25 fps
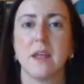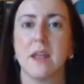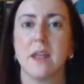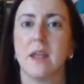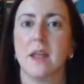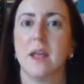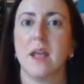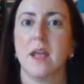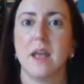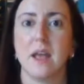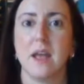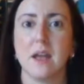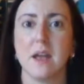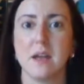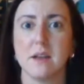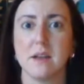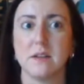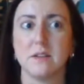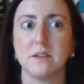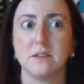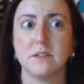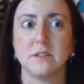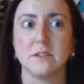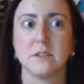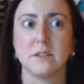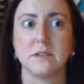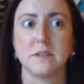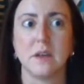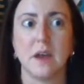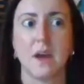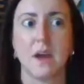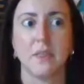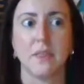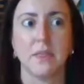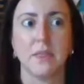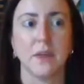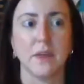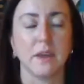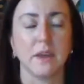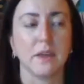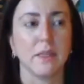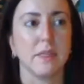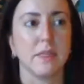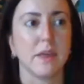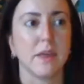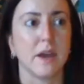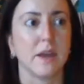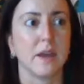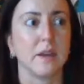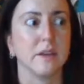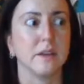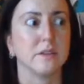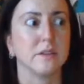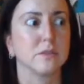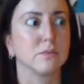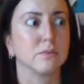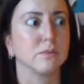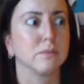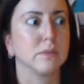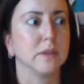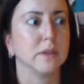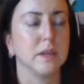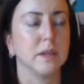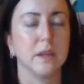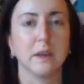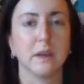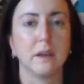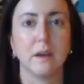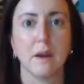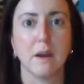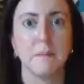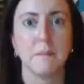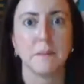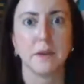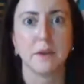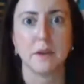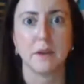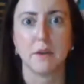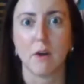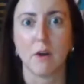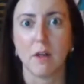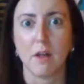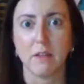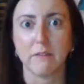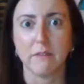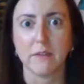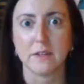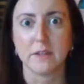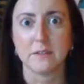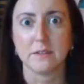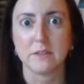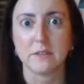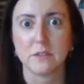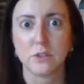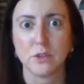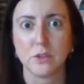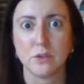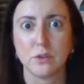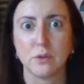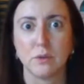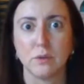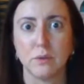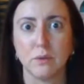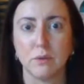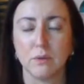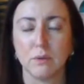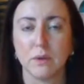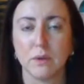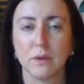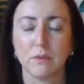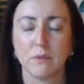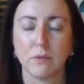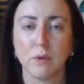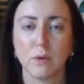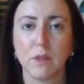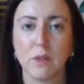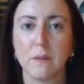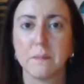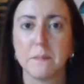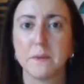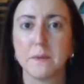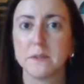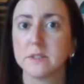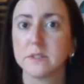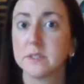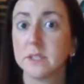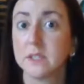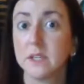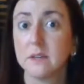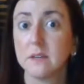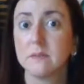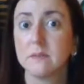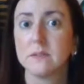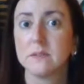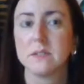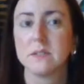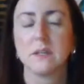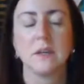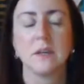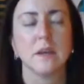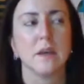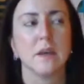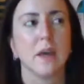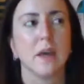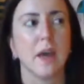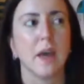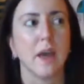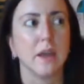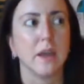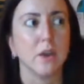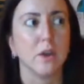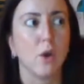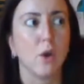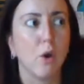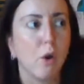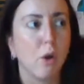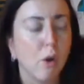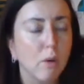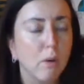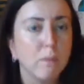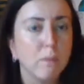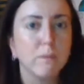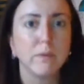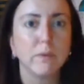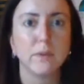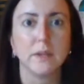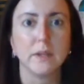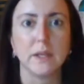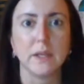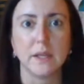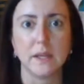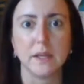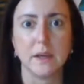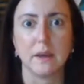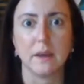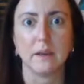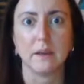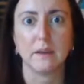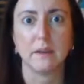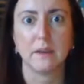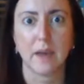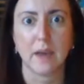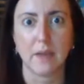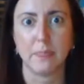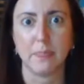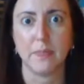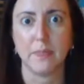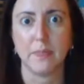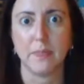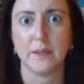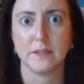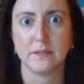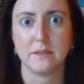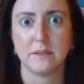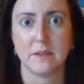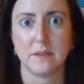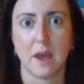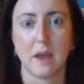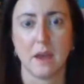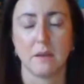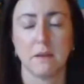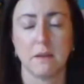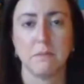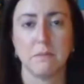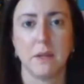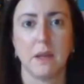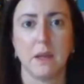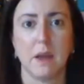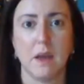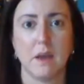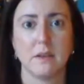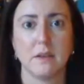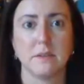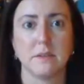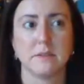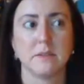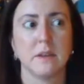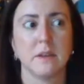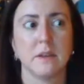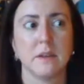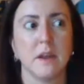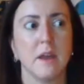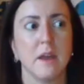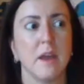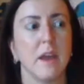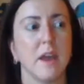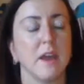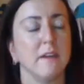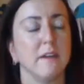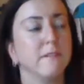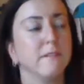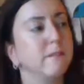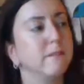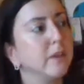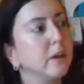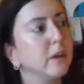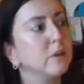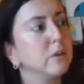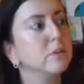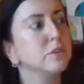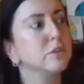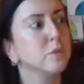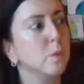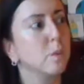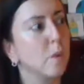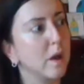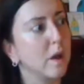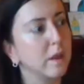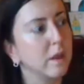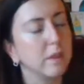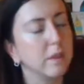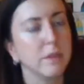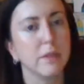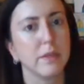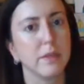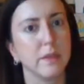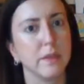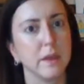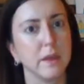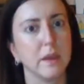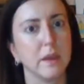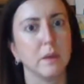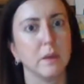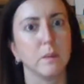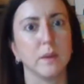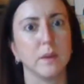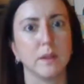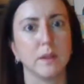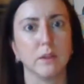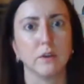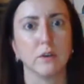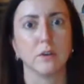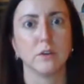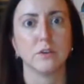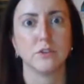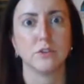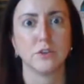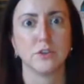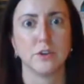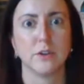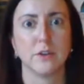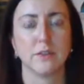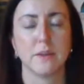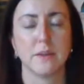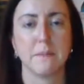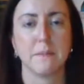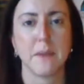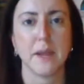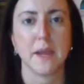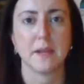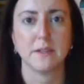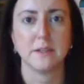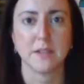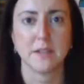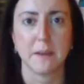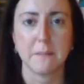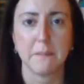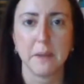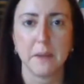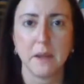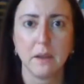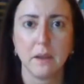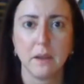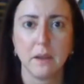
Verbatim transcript: And I think that it's really incumbent on all of us to kind of roll up our sleeves and hopefully get this done because if there's one thing we learned during the pandemic,